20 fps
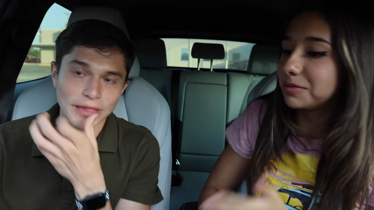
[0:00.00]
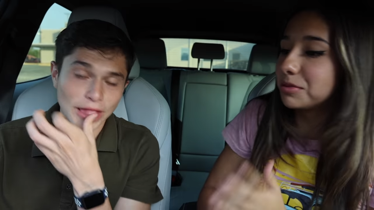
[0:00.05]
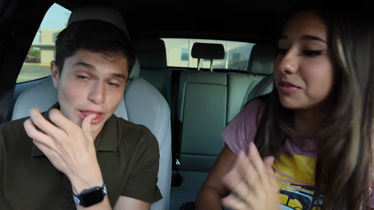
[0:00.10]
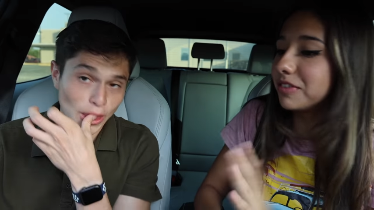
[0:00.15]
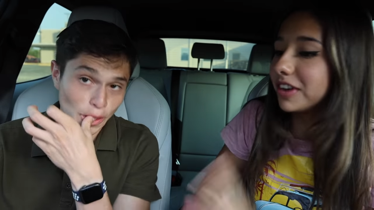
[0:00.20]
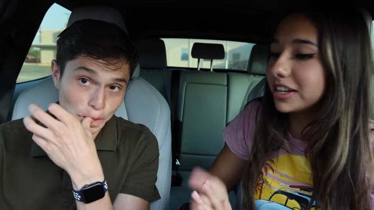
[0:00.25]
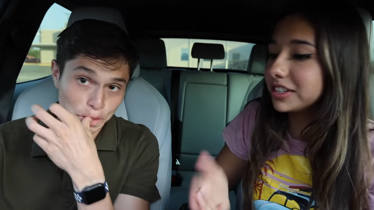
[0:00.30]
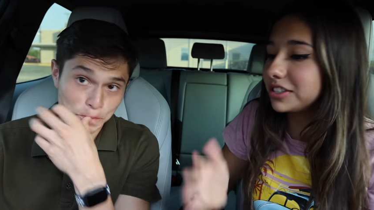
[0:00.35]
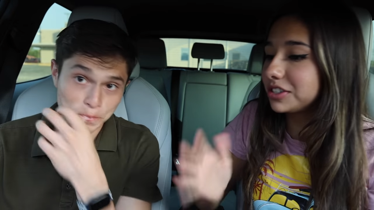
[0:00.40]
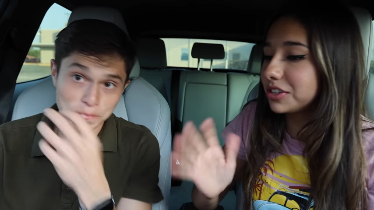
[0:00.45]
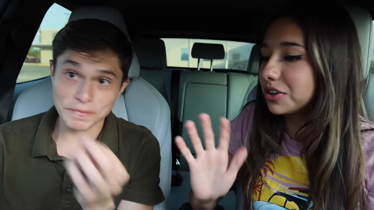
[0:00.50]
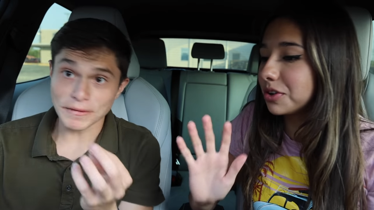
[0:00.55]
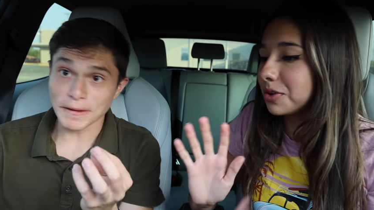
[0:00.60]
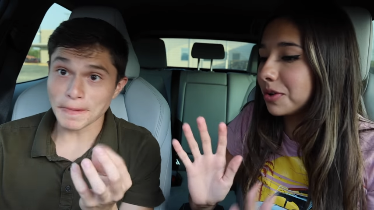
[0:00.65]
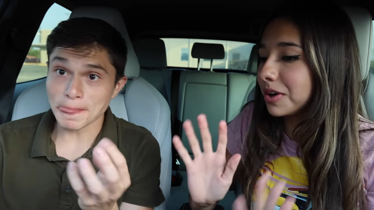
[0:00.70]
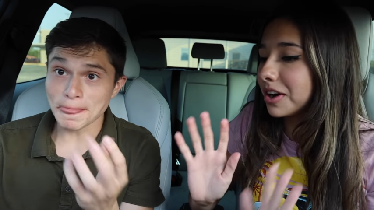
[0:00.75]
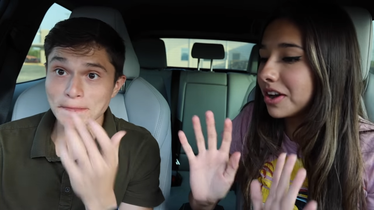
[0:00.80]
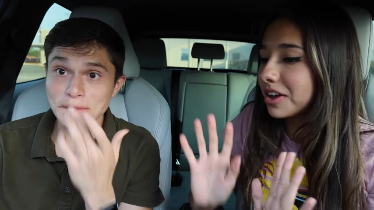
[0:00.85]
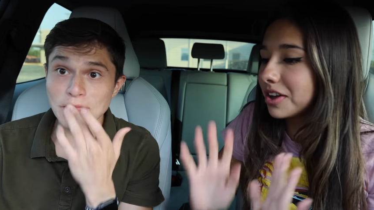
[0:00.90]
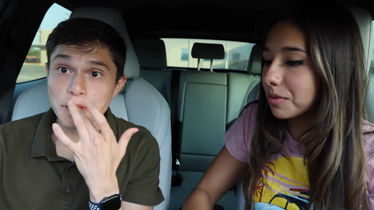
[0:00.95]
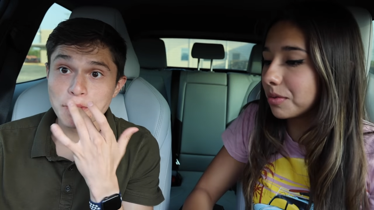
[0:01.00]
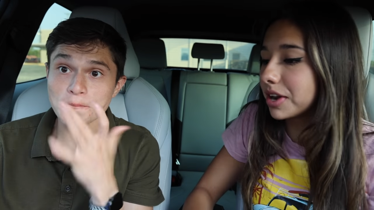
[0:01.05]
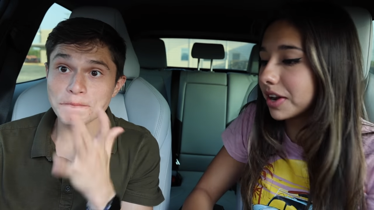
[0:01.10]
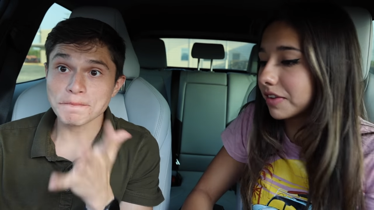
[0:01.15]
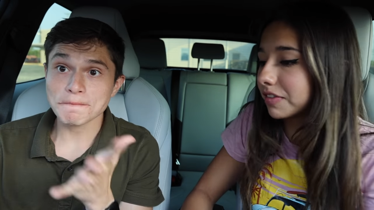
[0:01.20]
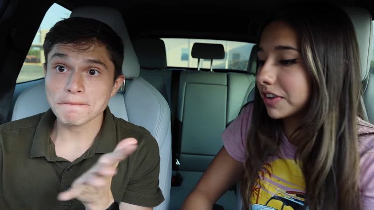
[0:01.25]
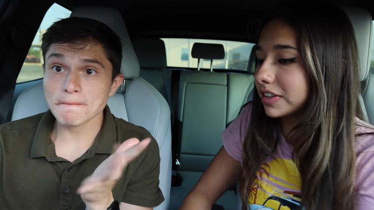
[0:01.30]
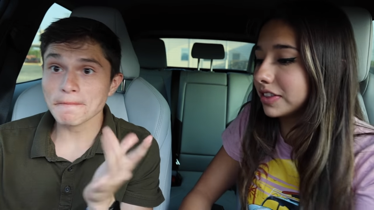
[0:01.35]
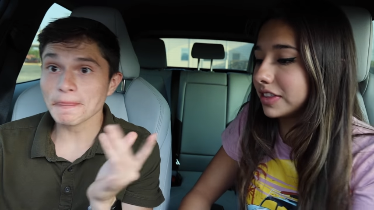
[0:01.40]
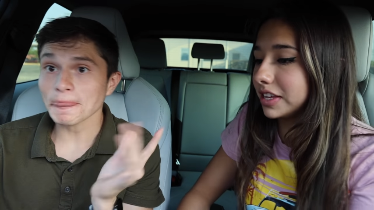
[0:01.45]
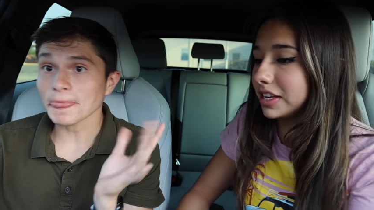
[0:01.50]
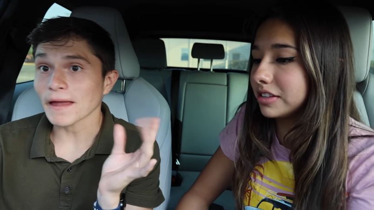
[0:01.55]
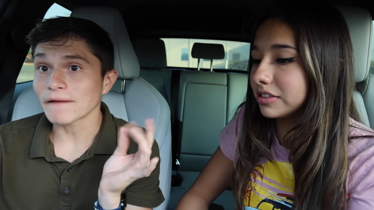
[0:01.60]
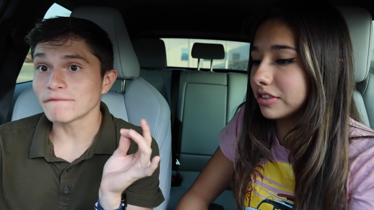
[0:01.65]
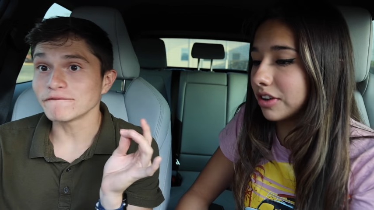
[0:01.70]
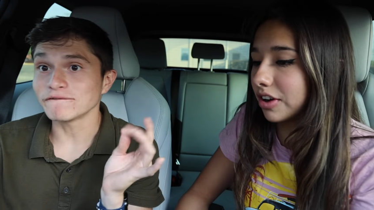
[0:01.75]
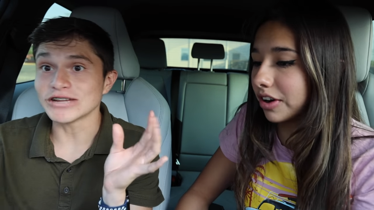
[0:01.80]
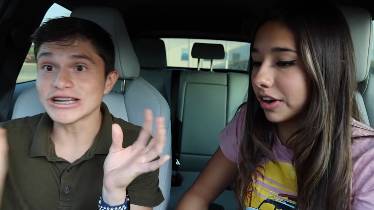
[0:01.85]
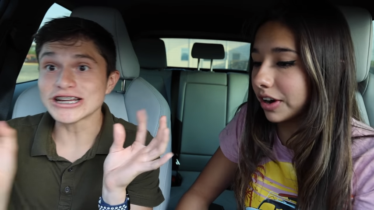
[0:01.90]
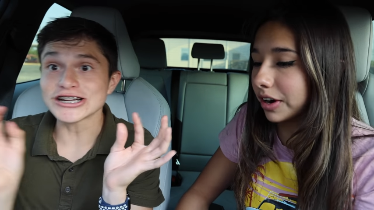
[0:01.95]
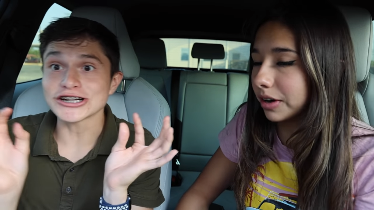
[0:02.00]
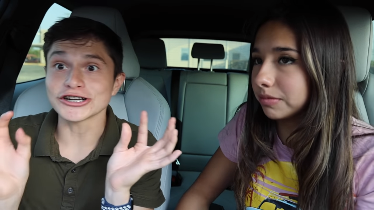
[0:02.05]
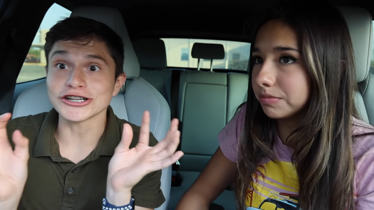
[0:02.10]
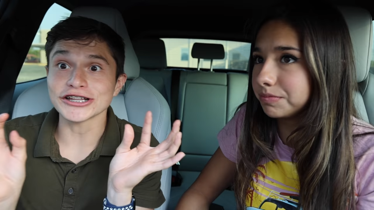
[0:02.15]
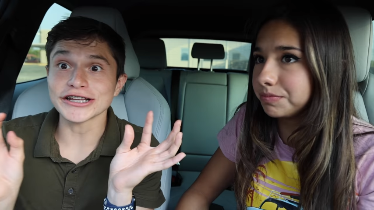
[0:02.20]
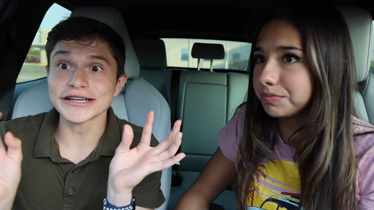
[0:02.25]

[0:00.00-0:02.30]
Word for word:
Speaker 1: Let's move on to whatever these are.